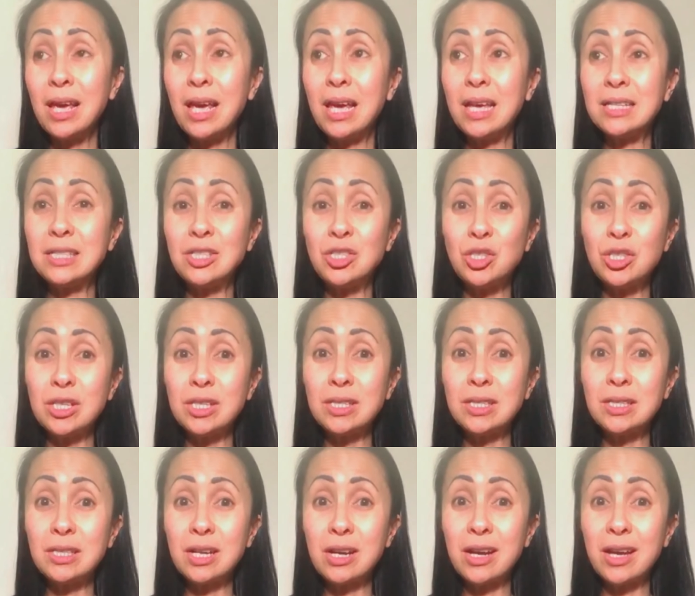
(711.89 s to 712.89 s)
is
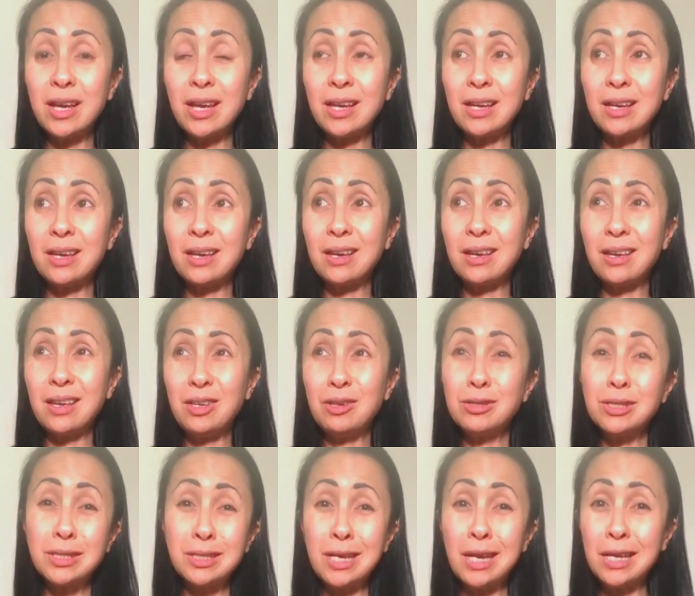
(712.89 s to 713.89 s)
just like,
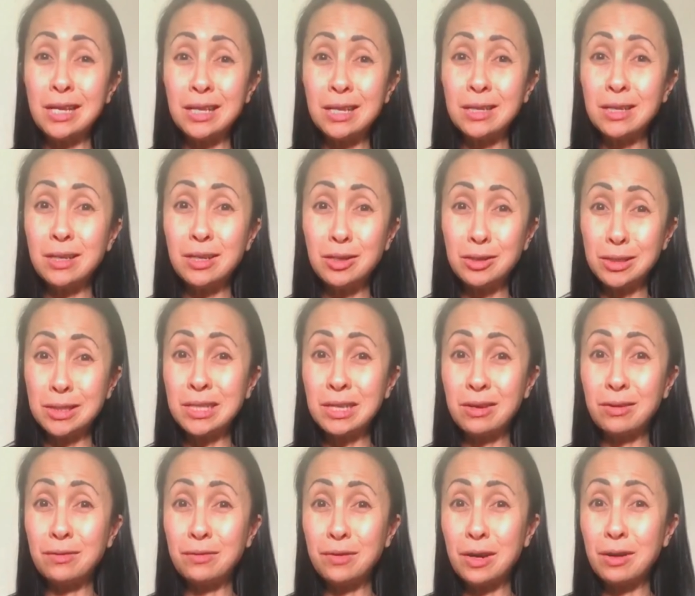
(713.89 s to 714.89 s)
you're setting
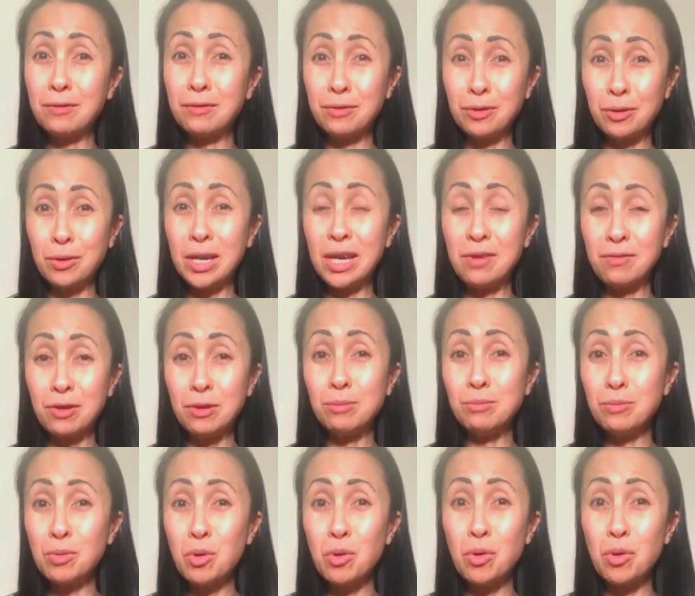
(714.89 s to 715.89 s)
yourself up for
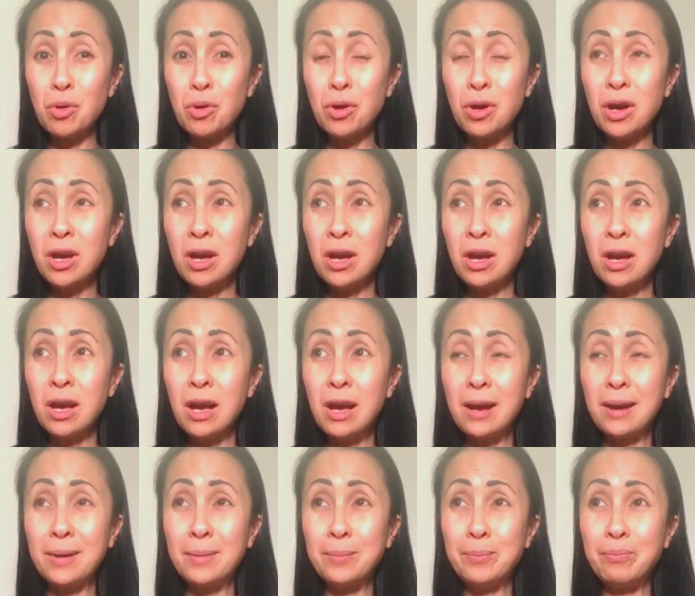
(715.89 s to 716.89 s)
even more
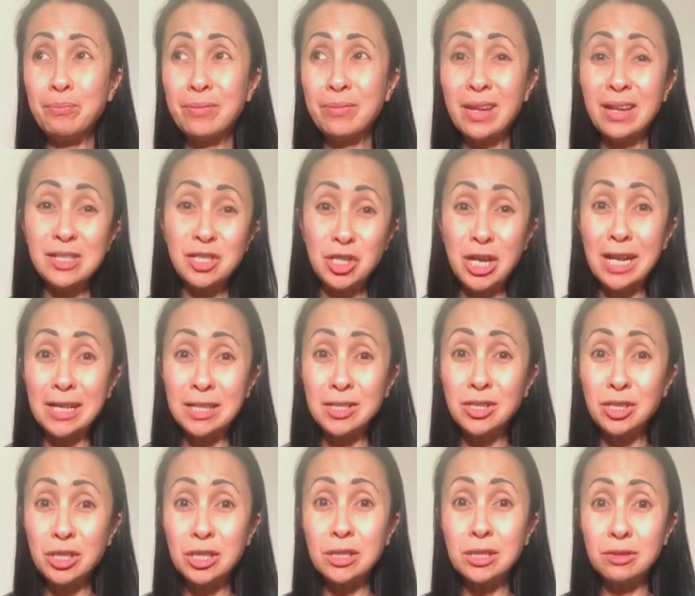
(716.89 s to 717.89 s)

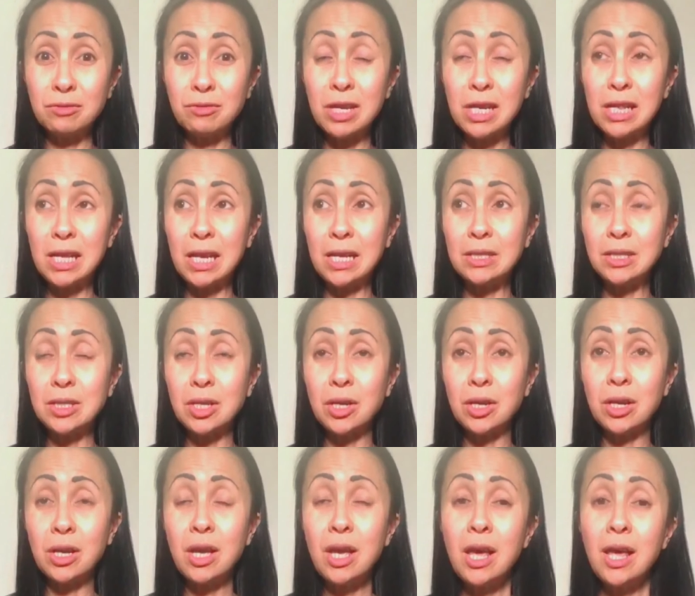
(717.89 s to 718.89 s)
challenges, really.
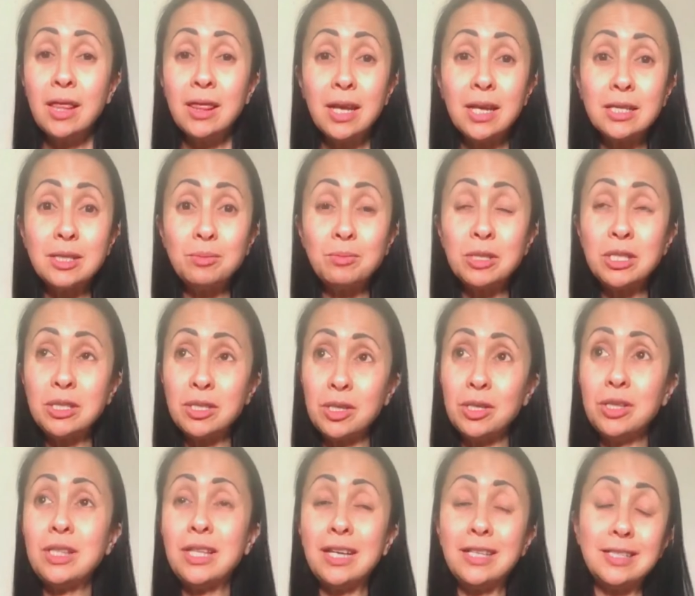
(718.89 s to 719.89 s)
So that's my
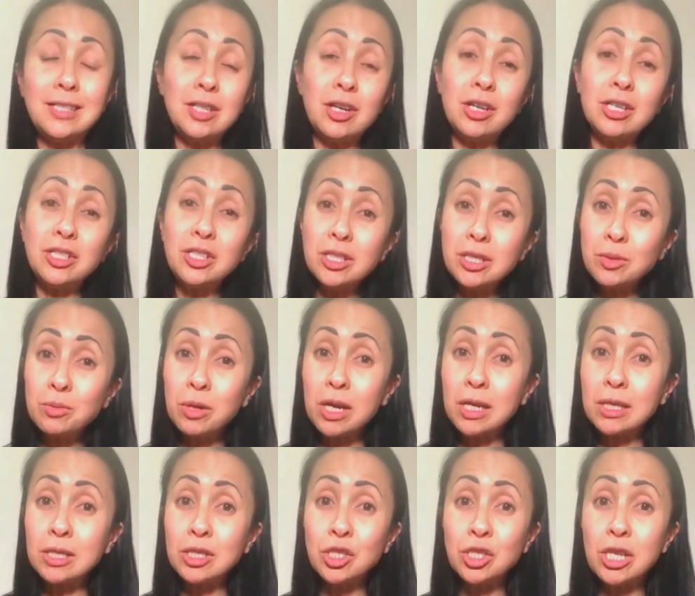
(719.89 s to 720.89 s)
two things. So I just
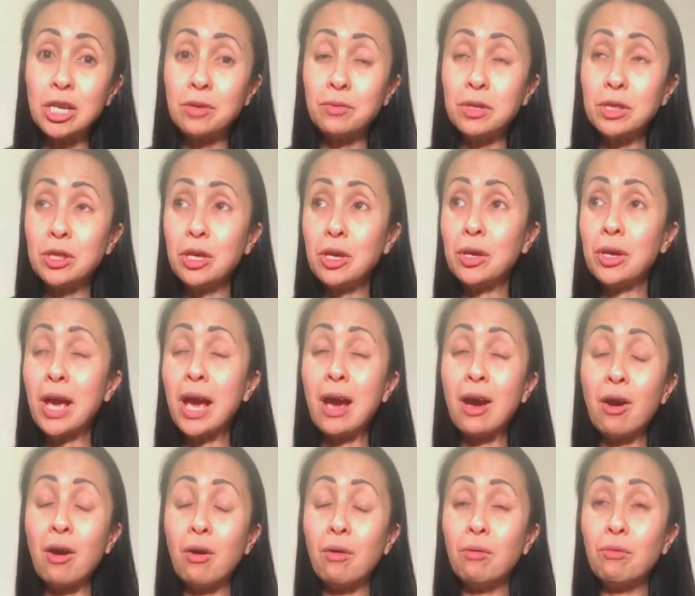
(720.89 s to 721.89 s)
wanted to share with you
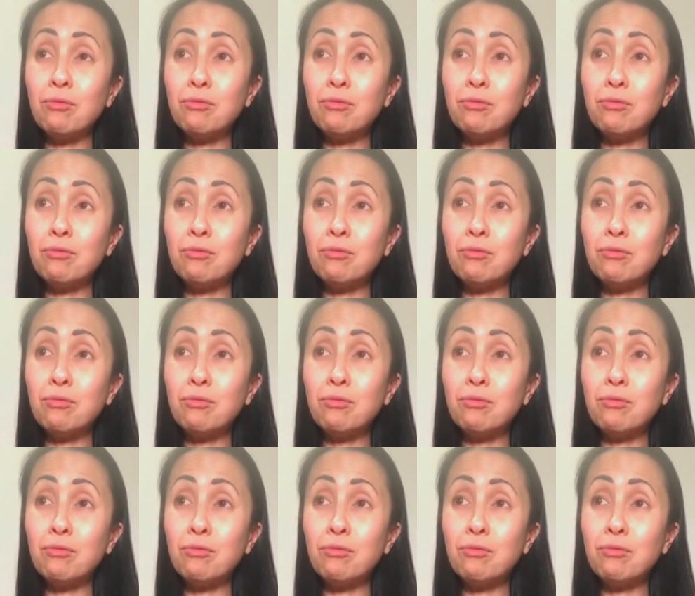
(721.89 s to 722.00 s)
how